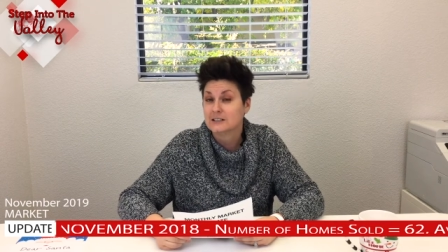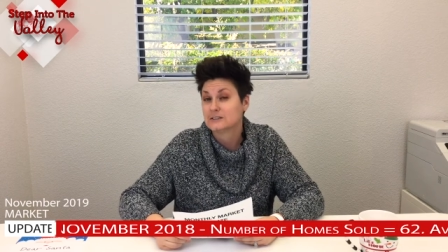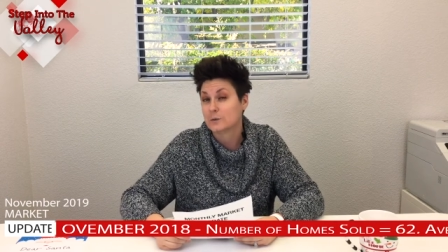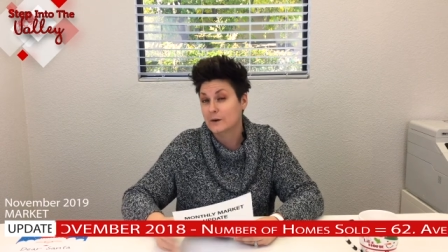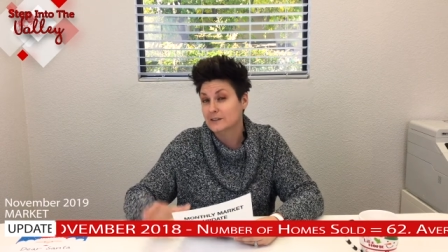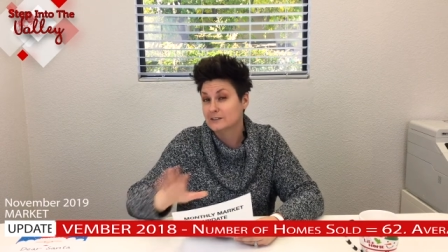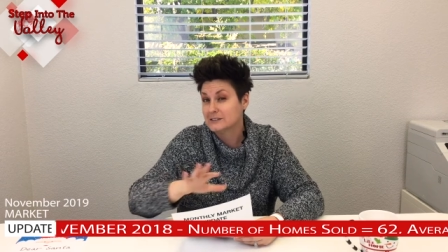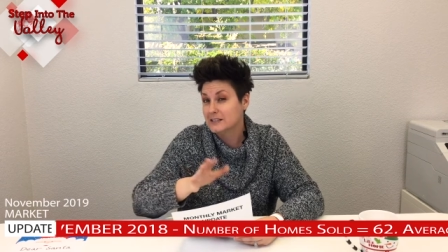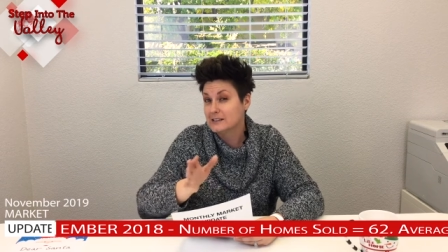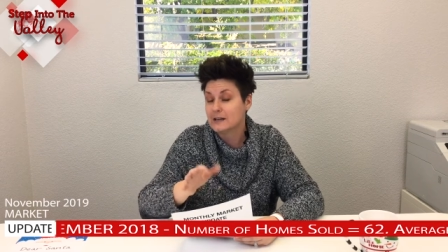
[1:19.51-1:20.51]
So what you'll
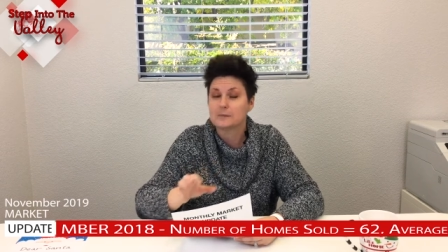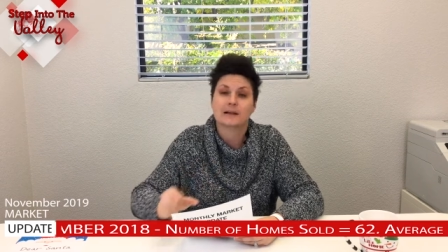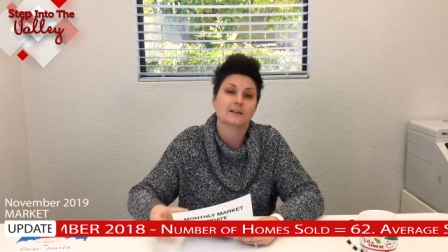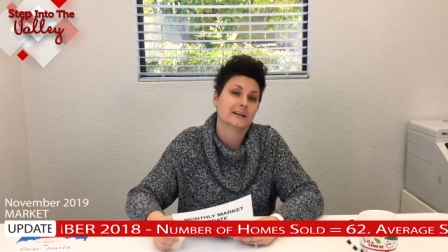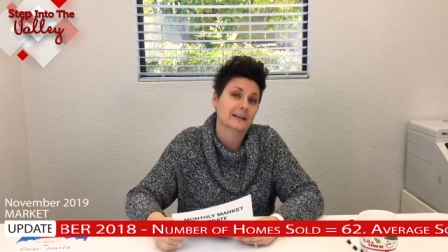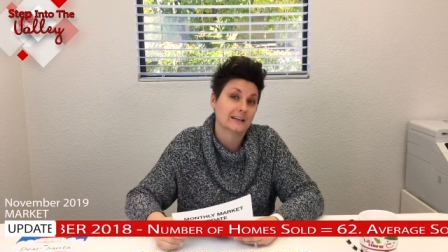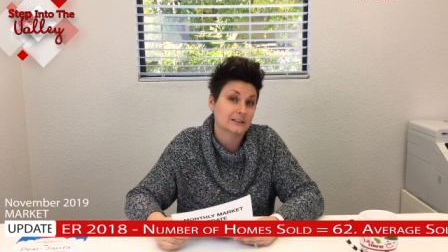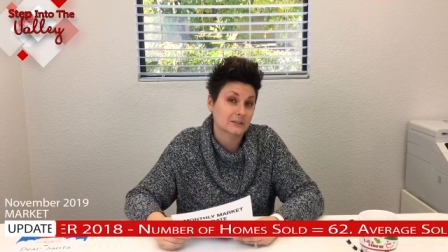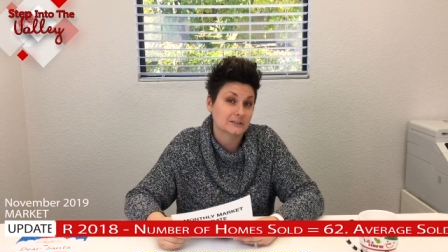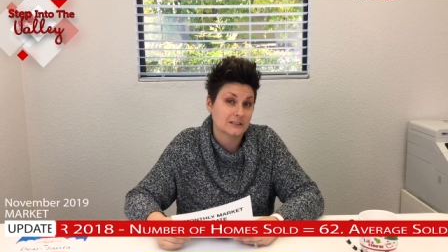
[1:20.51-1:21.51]
see there by looking
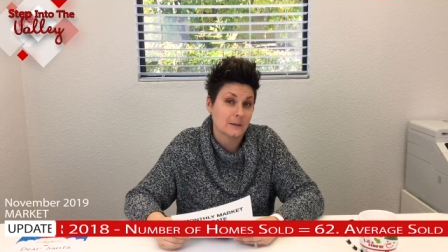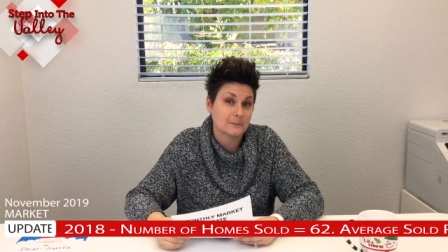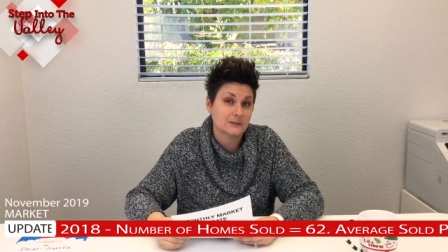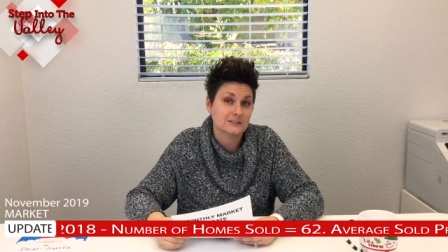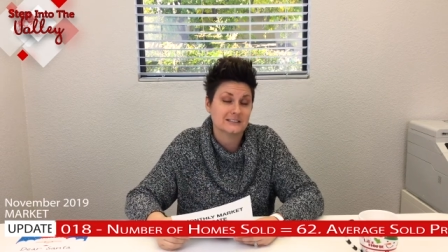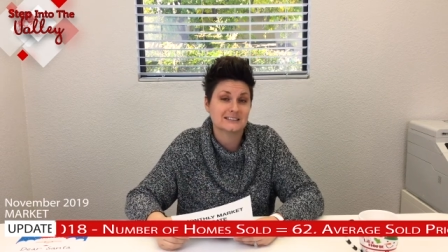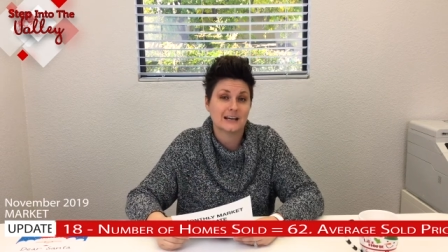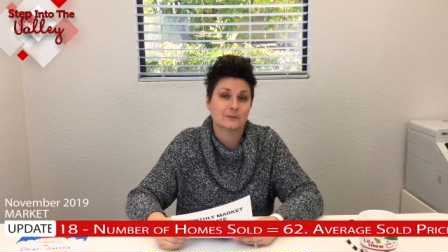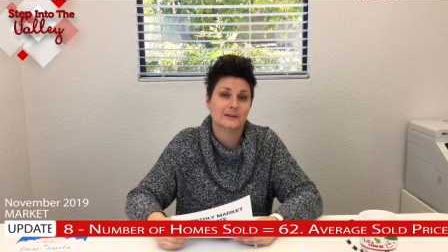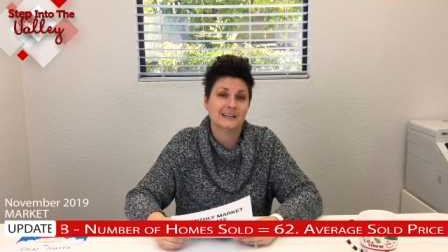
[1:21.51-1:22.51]
at those numbers is
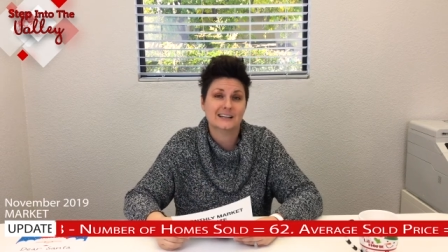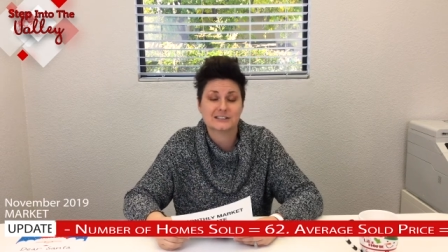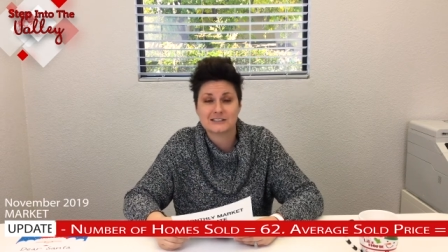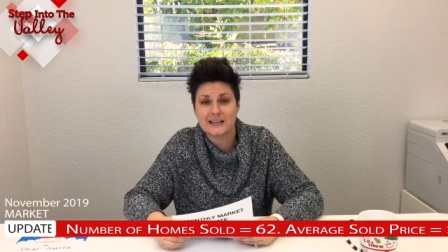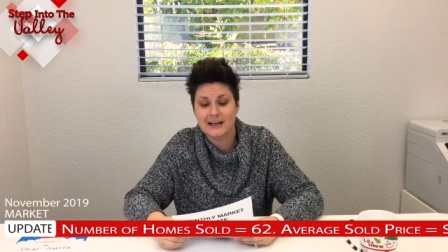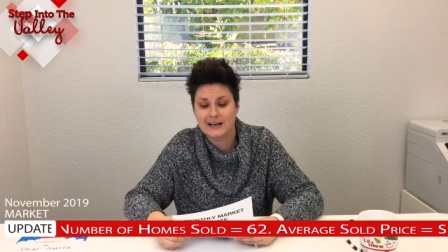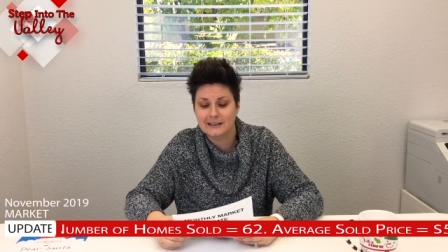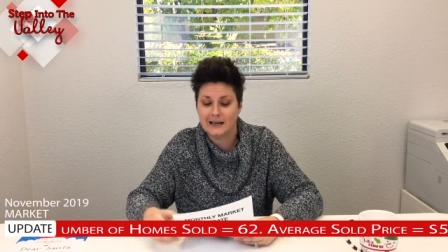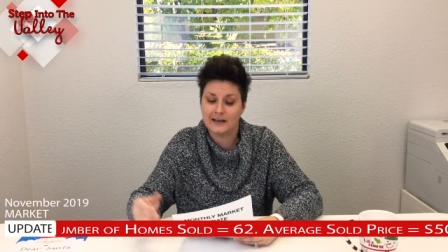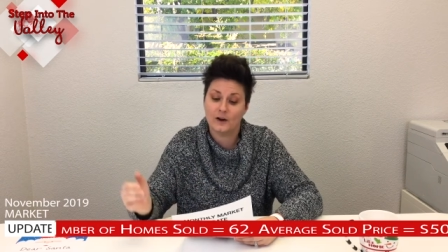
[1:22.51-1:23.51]
that we actually
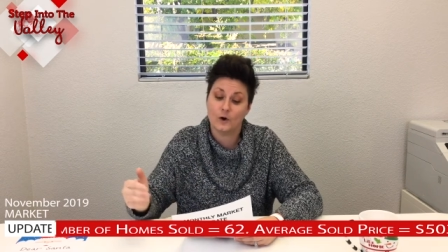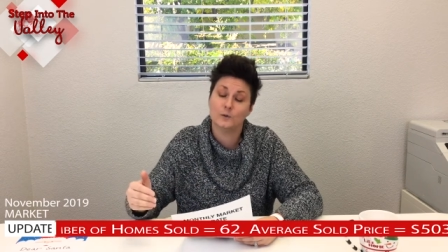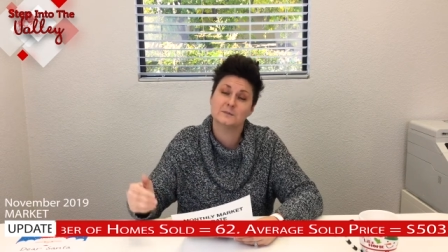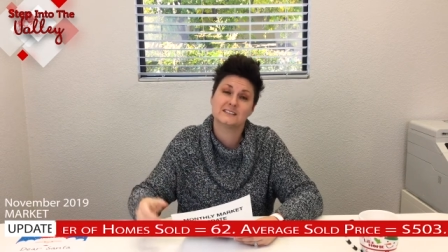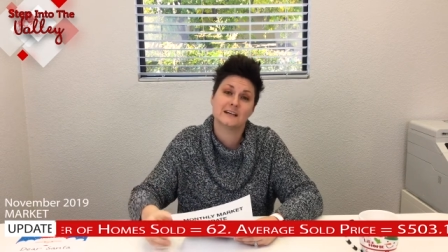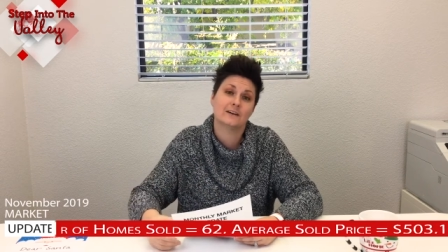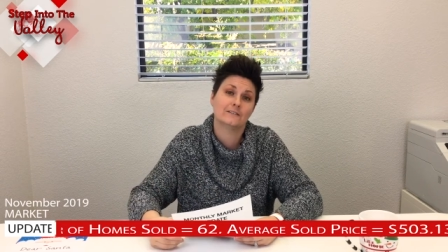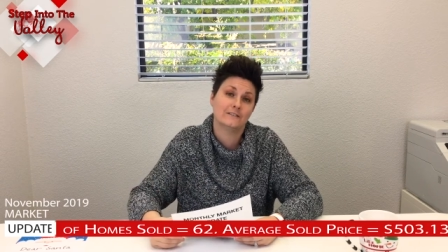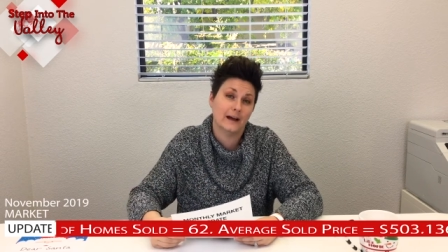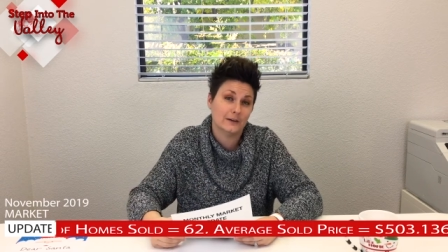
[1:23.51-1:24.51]
had a home
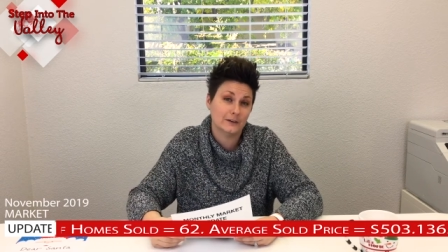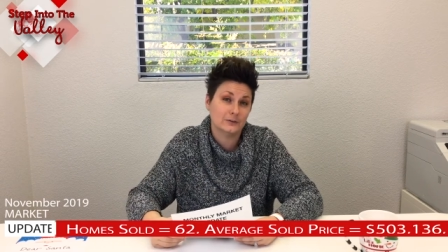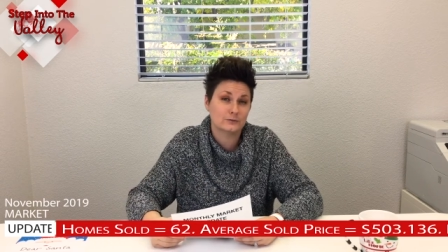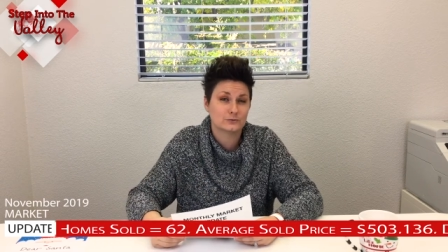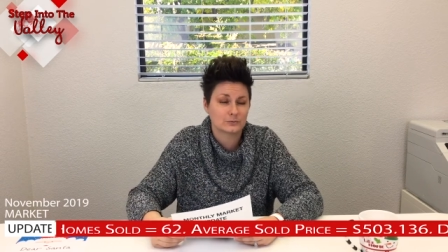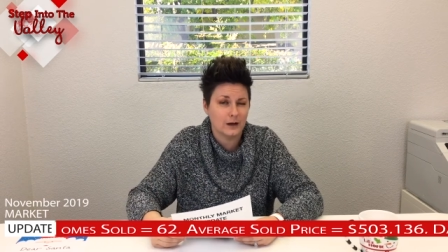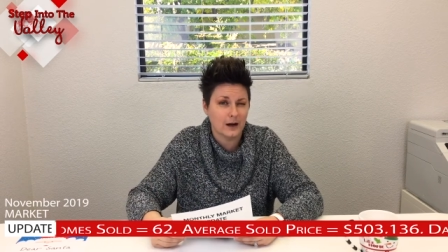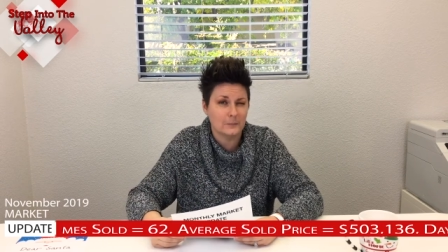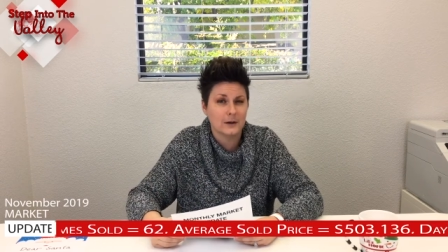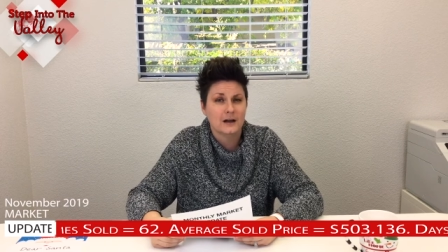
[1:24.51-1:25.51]
sale value
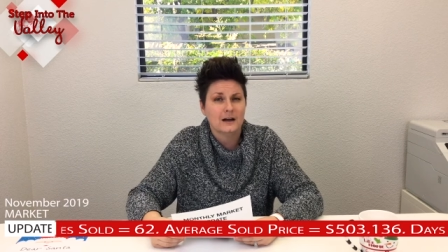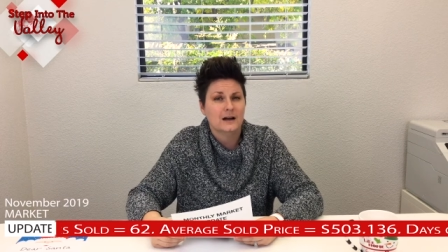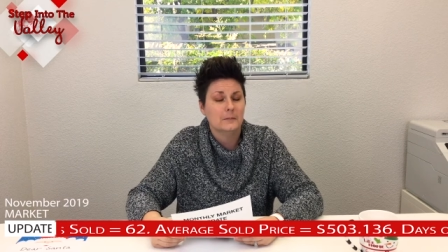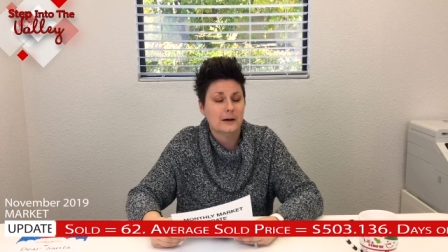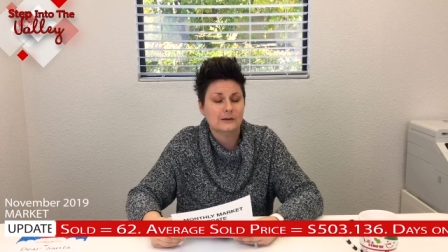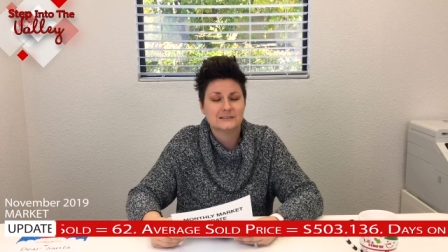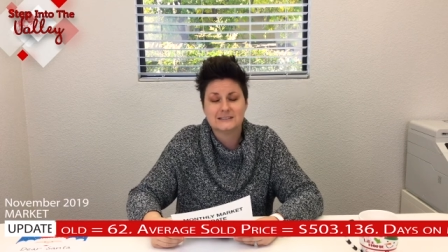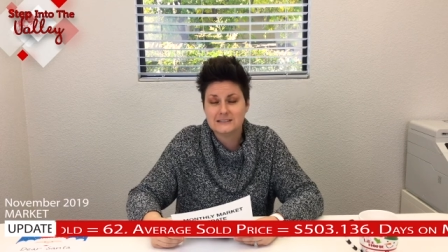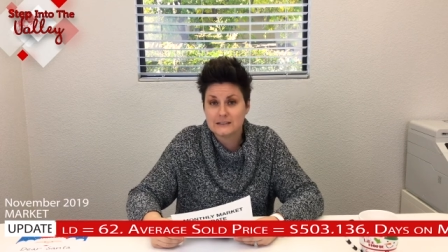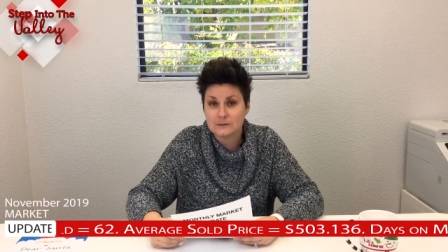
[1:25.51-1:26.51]
drop about
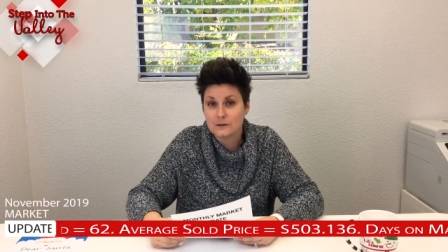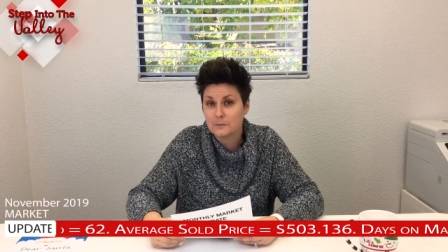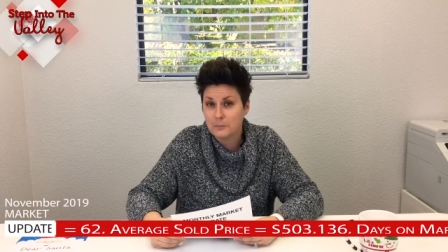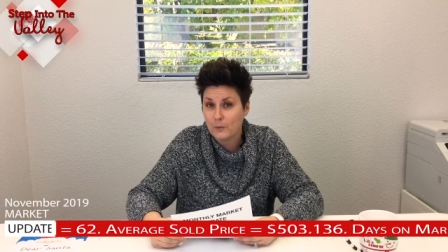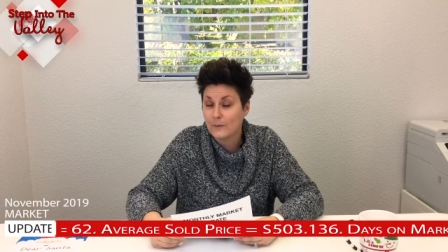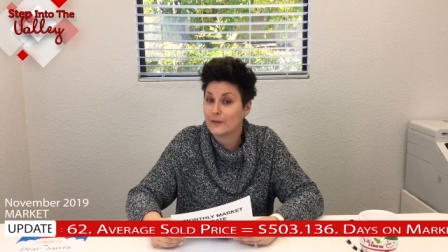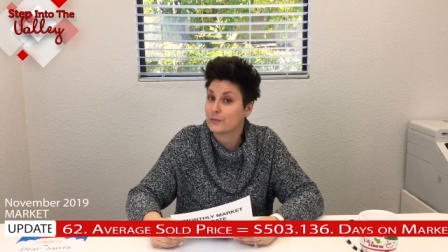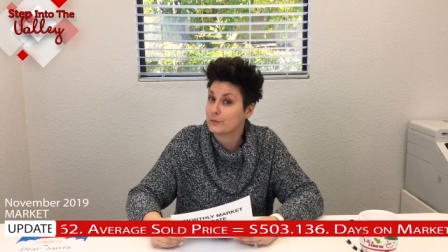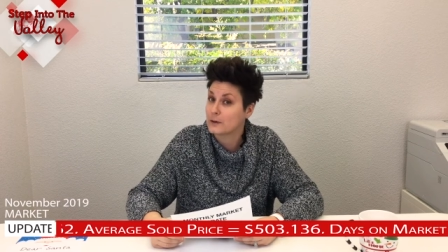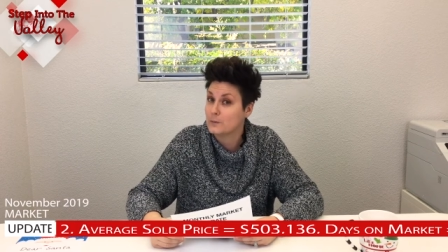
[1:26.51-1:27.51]

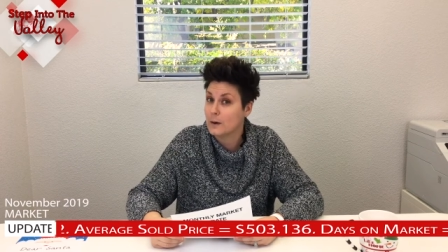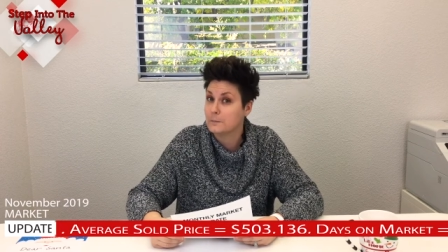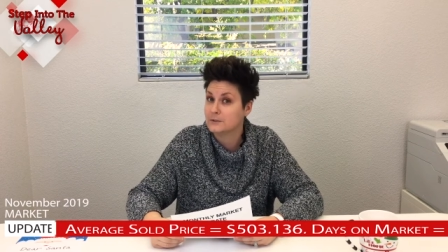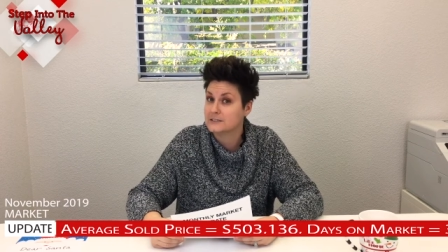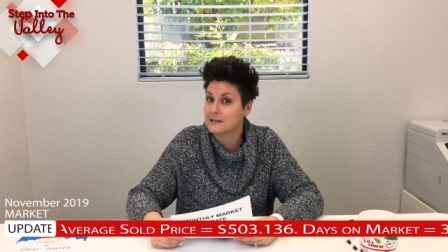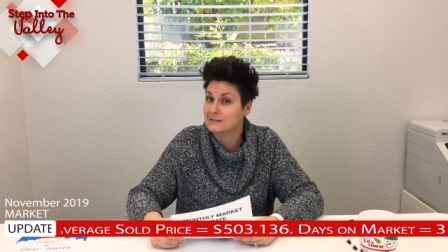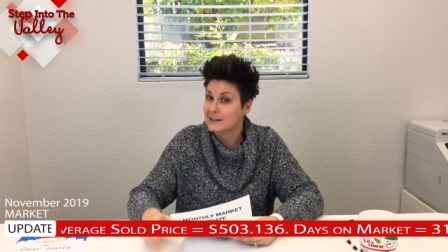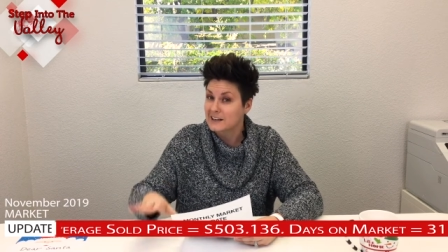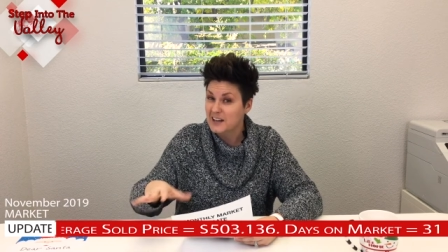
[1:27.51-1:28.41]
0.31%.